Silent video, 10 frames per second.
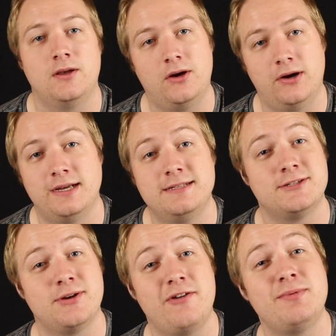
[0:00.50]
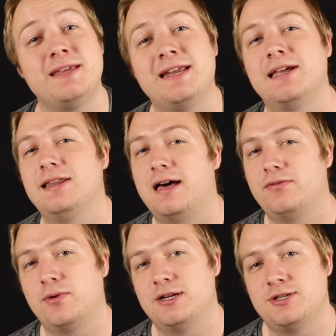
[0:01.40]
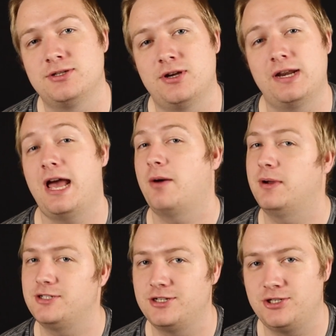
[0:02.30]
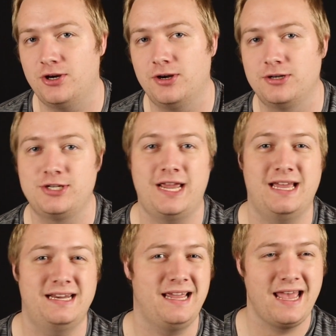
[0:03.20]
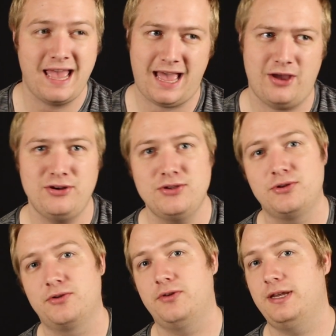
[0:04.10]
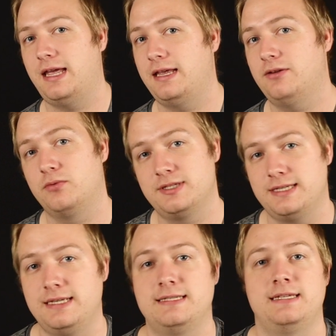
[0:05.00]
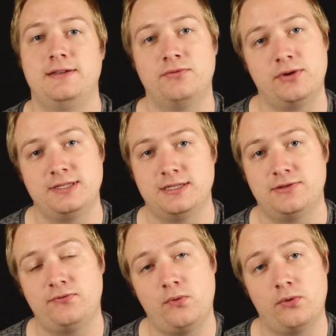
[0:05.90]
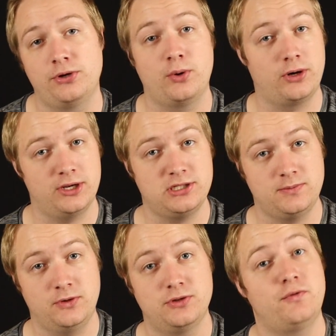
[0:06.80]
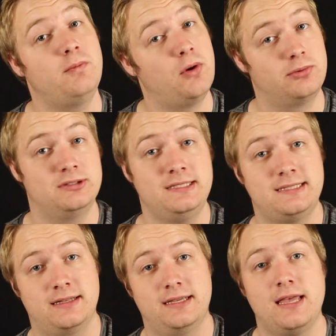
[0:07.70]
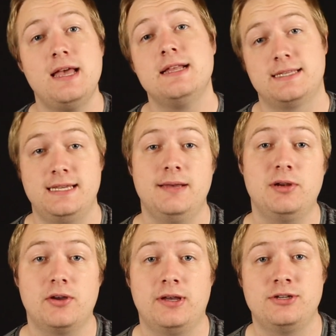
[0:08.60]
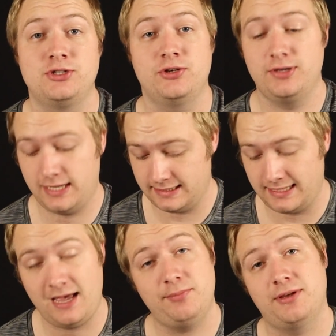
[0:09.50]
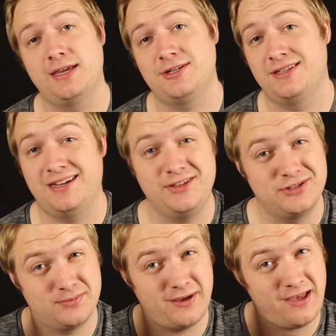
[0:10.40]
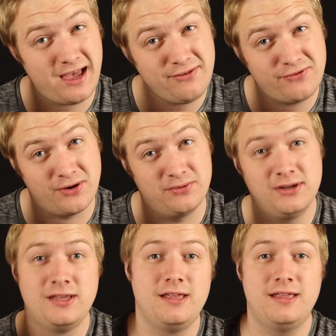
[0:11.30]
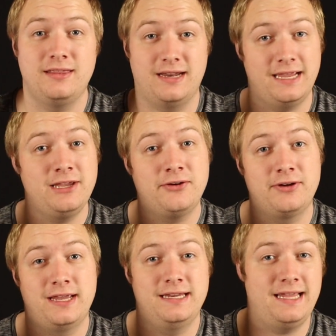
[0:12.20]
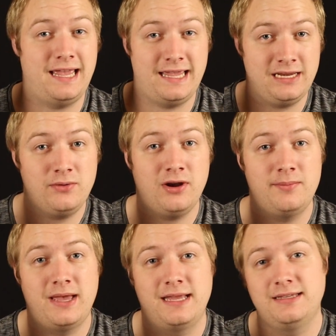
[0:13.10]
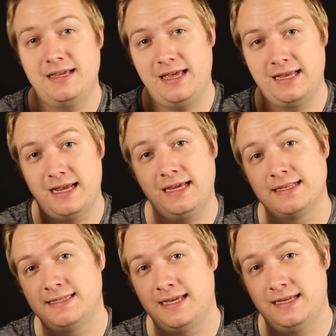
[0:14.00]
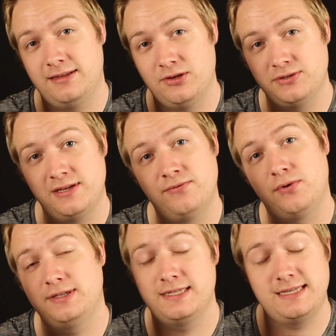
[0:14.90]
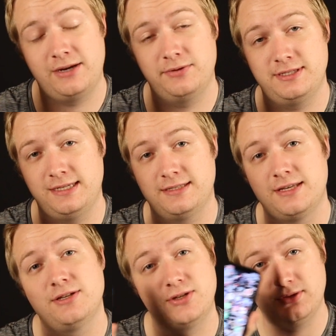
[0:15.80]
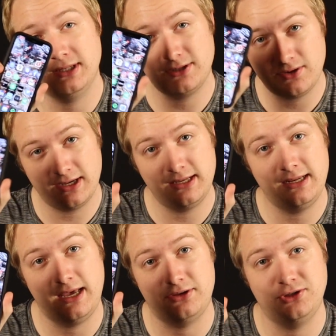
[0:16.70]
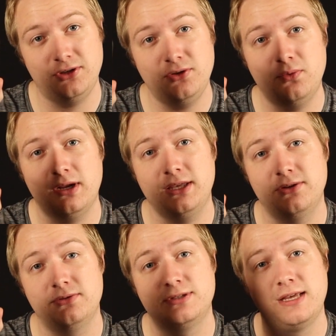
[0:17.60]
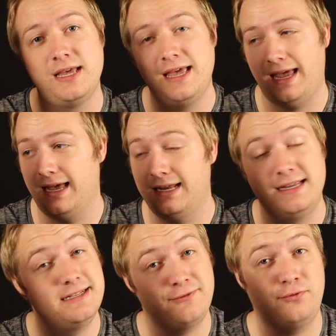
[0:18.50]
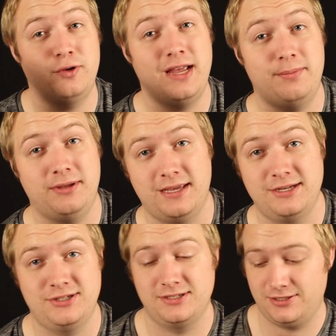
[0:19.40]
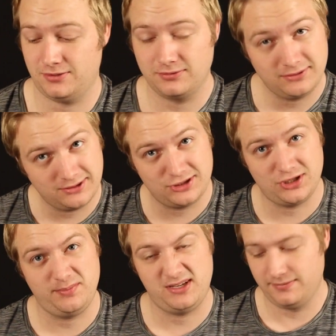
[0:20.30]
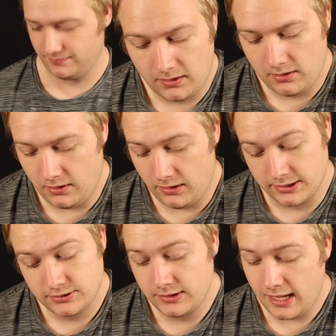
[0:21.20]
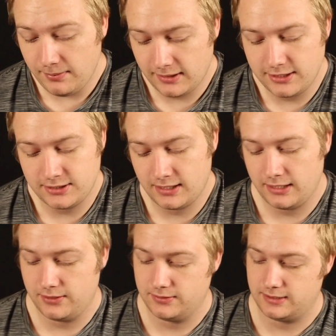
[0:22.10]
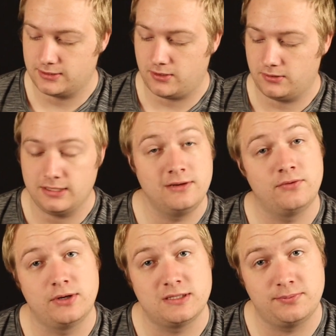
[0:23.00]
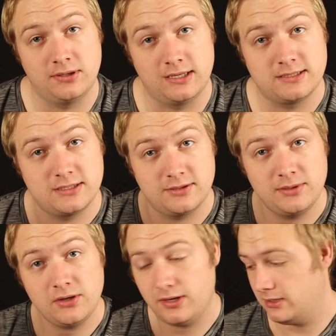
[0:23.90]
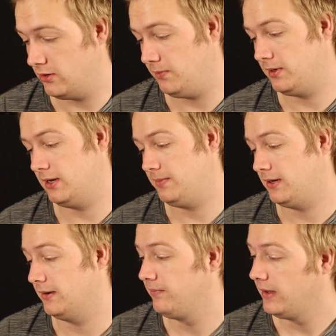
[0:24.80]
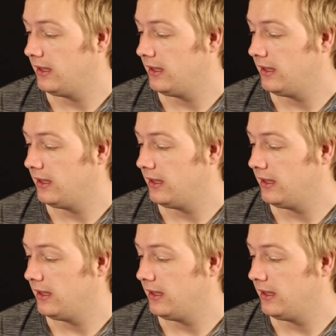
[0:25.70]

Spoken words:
All right, so I've been getting a lot of questions on how much I charge and how do you create receipts and invoices for your customers for mobile detailing. Today I'm going to go ahead and show you guys an application that I use on my iPhone that I can create anywhere I'm at, and I can send those invoices and receipts. So let's go ahead, I'll show you what I use, and it is a free application, so let's jump in. All right, so the application that I use is called Invoice Plus. So I'm going to go ahead and open it up here.